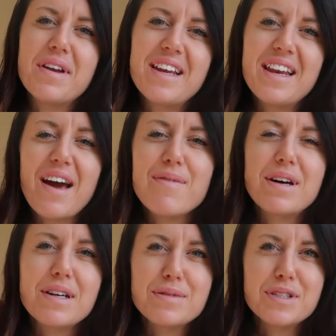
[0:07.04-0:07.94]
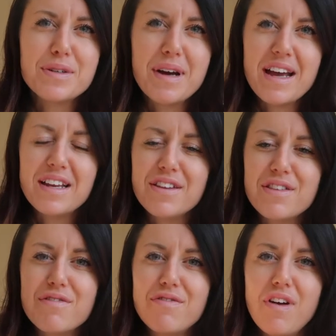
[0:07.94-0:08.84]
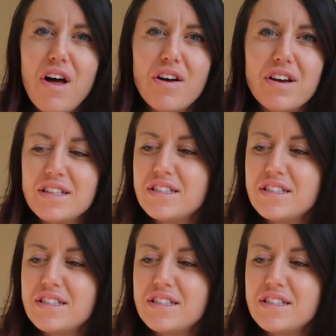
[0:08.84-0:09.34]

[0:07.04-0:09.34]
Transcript: morning and welcome to another vlog.